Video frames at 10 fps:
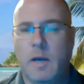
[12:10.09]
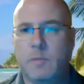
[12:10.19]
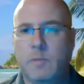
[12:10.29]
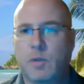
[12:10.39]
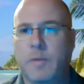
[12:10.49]

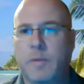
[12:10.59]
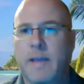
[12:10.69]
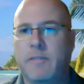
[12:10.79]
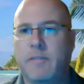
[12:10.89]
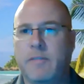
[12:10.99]
I'm sure we
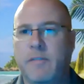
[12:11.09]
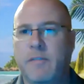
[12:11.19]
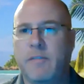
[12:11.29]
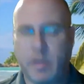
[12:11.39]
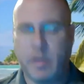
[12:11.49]
have kind of a
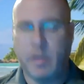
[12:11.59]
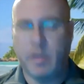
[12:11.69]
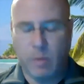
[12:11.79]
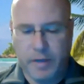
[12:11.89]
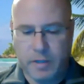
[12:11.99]

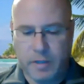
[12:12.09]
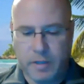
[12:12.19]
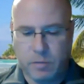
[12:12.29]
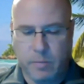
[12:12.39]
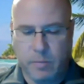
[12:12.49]
variable
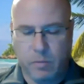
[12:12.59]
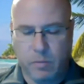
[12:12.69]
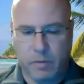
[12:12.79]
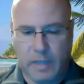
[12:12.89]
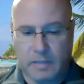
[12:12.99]
audience with
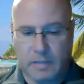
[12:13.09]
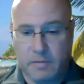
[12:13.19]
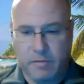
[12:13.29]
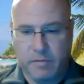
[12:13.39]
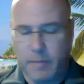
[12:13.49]
people with lots
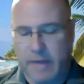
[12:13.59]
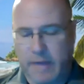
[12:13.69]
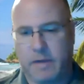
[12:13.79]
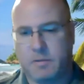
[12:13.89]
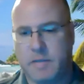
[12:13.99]
of different
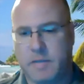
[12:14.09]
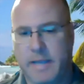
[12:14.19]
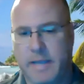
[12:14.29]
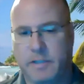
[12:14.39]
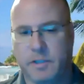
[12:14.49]

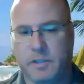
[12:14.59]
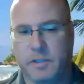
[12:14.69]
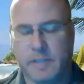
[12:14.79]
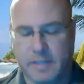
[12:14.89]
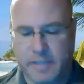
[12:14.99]
backgrounds. And
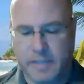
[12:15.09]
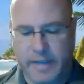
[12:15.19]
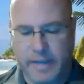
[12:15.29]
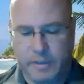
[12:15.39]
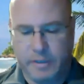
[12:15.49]
just to set the
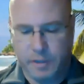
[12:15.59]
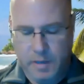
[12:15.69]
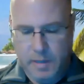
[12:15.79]
stage,